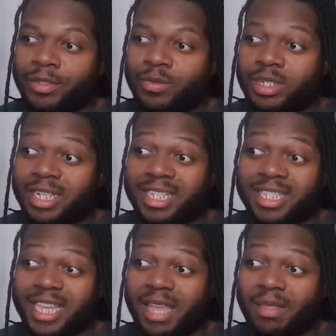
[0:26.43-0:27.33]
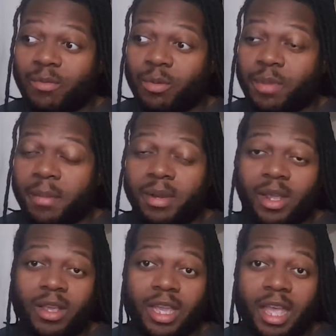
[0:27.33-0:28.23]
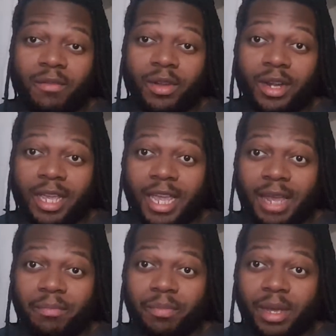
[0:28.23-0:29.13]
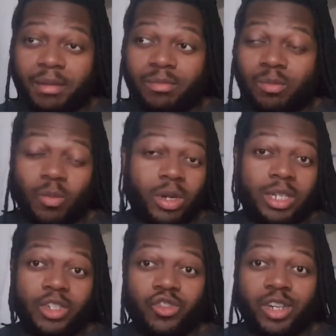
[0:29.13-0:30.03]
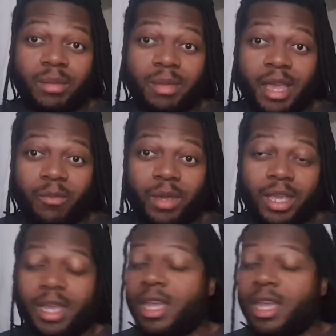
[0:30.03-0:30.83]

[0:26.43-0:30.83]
which I think is a game that we're probably not ever going to get, but one can dream, can't we?